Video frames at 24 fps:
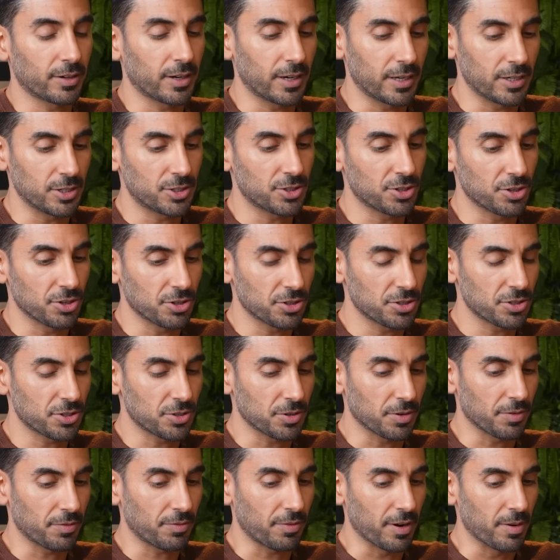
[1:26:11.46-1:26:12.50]
I got introduced
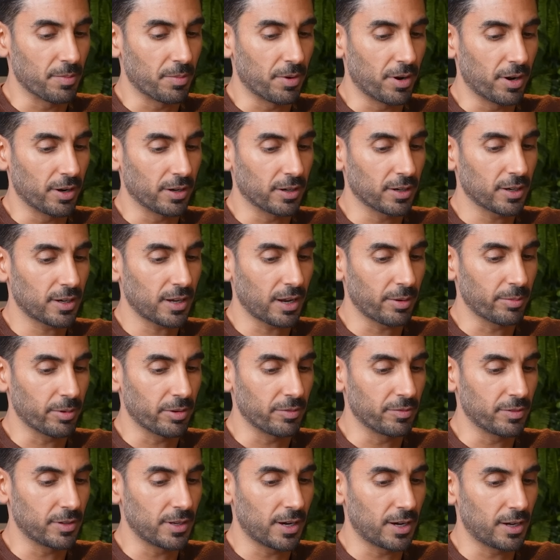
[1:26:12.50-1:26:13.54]
to a friend of mine,
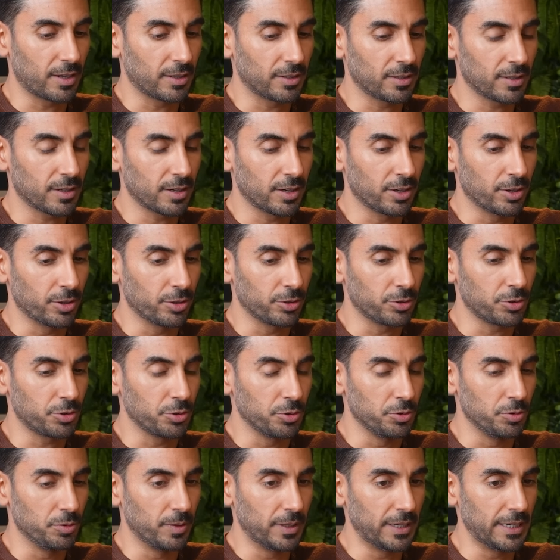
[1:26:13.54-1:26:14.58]
Camille Vidal, uh,
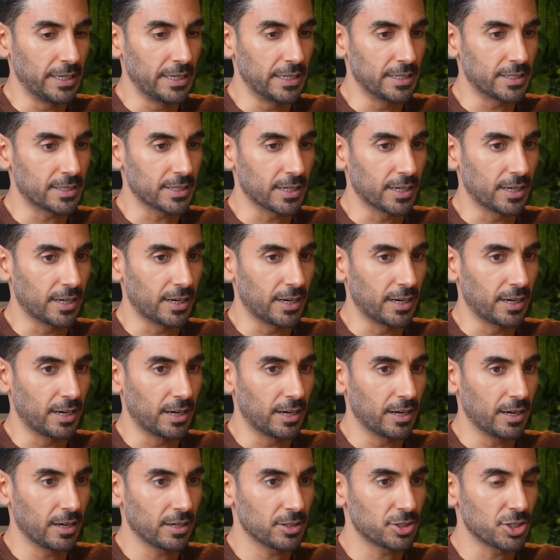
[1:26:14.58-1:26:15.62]
who is
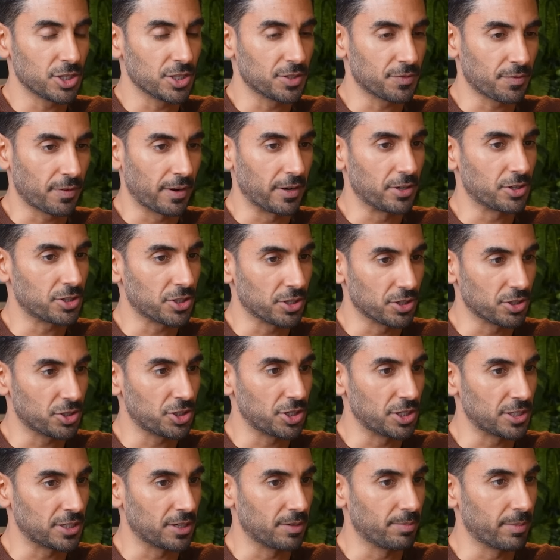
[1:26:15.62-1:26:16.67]
uh, she's French and
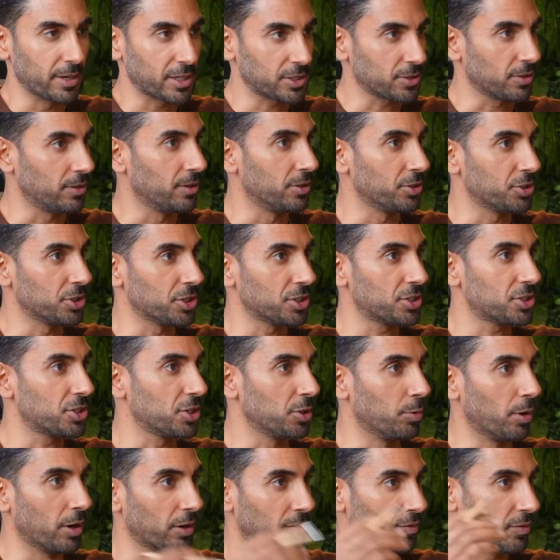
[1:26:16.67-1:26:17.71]
she's a mixologist.
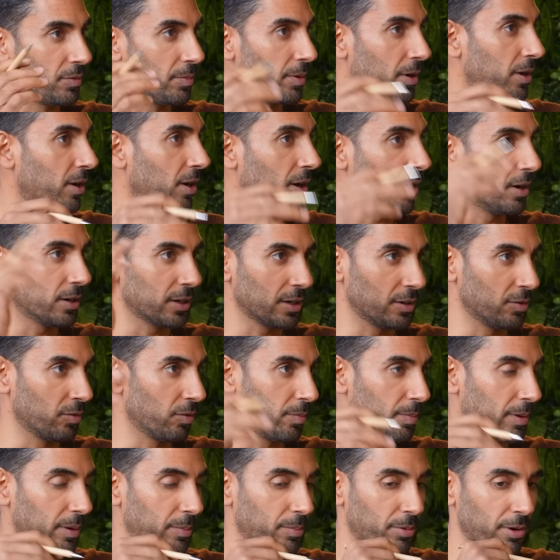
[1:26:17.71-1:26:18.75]
She worked for Bacardi and all
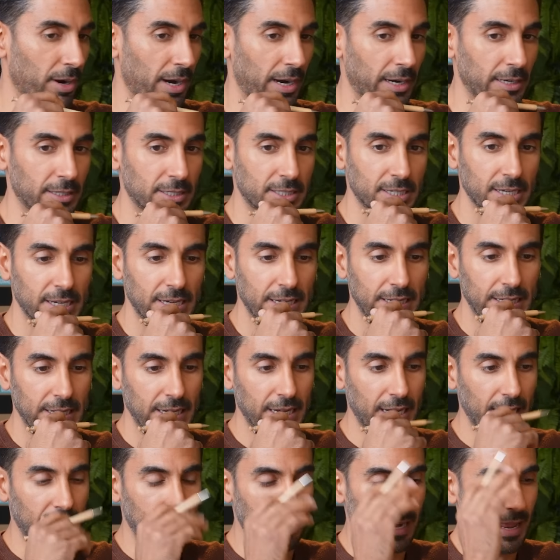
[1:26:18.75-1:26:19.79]
the big brands
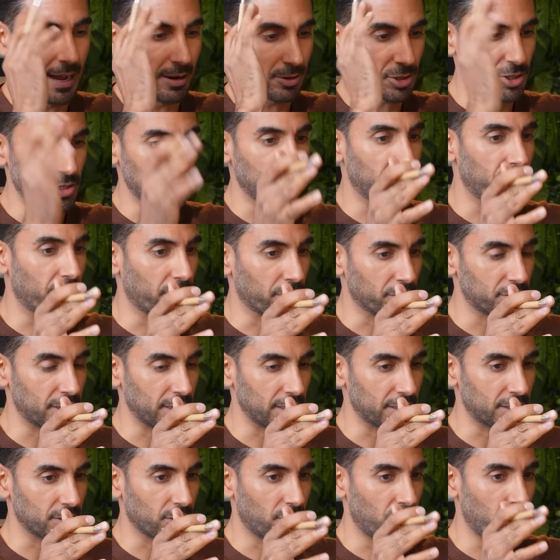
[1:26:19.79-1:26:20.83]
and now she
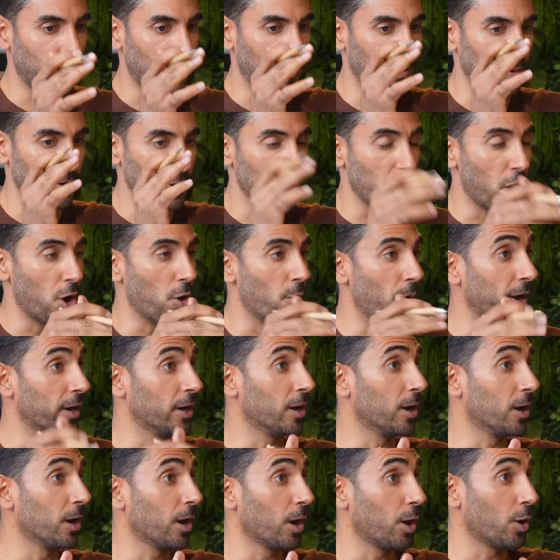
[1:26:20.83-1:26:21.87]
focuses on no
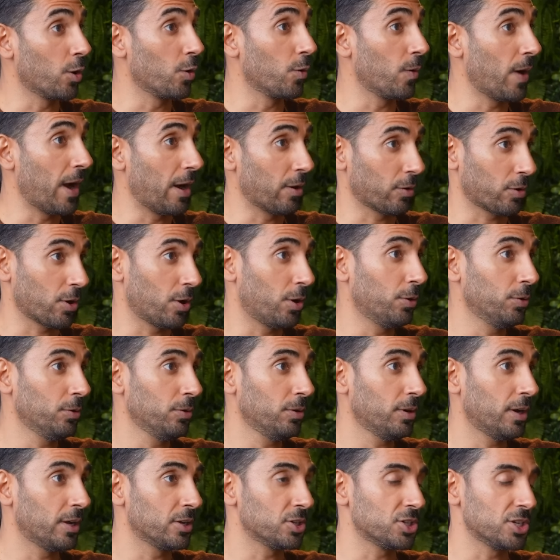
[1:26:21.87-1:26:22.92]
and low
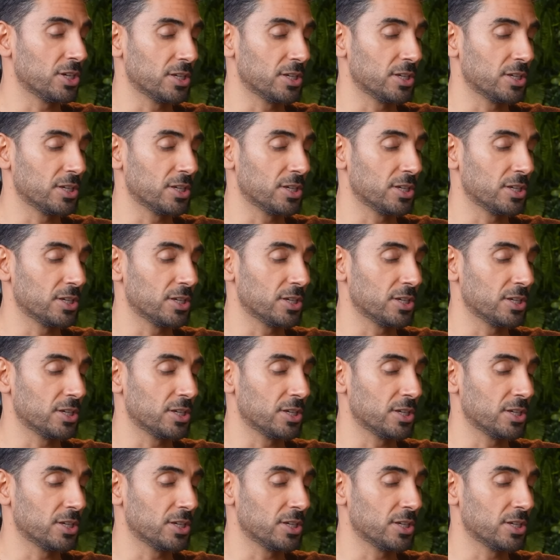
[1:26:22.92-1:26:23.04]
alcohol and